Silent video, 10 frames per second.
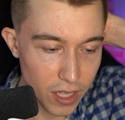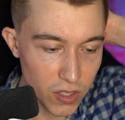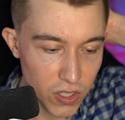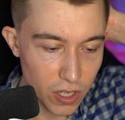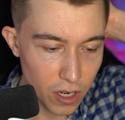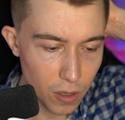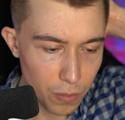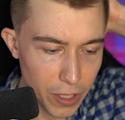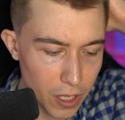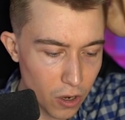
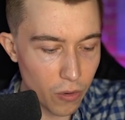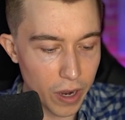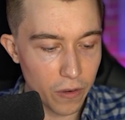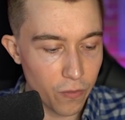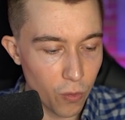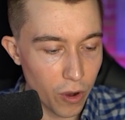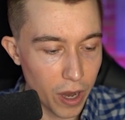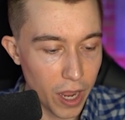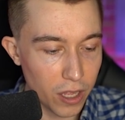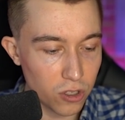considerably go in for
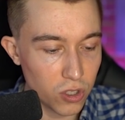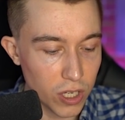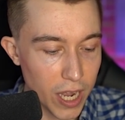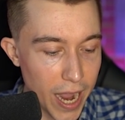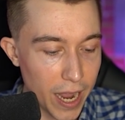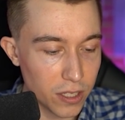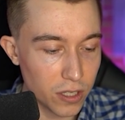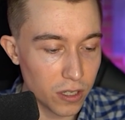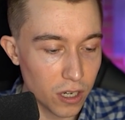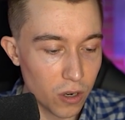a giant
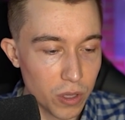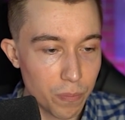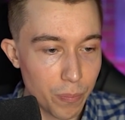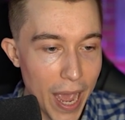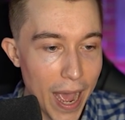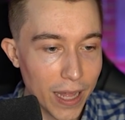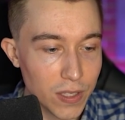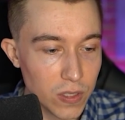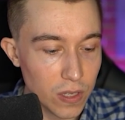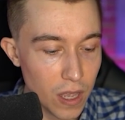here with
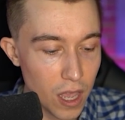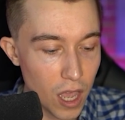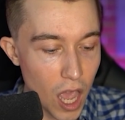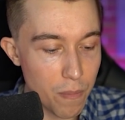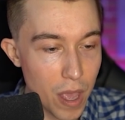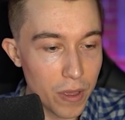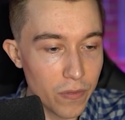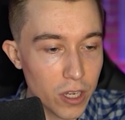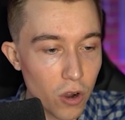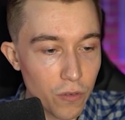bats, and maybe
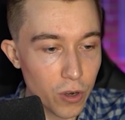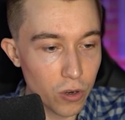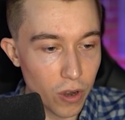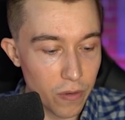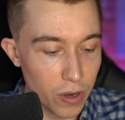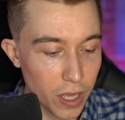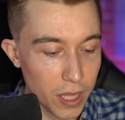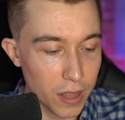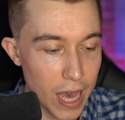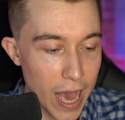even go in for a graveyard
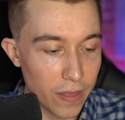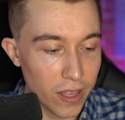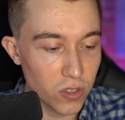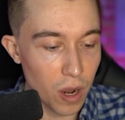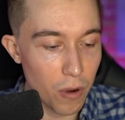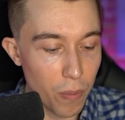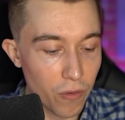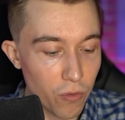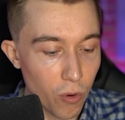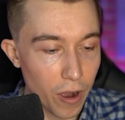like that. That's what I'm
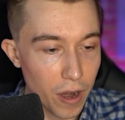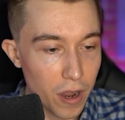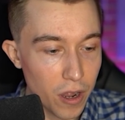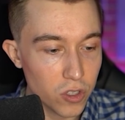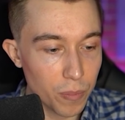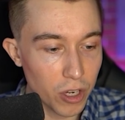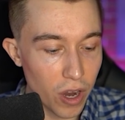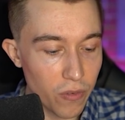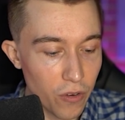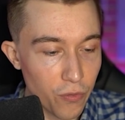hoping for. I'm going to
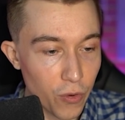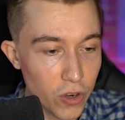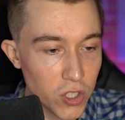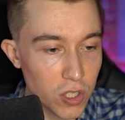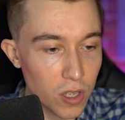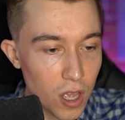graveyard first,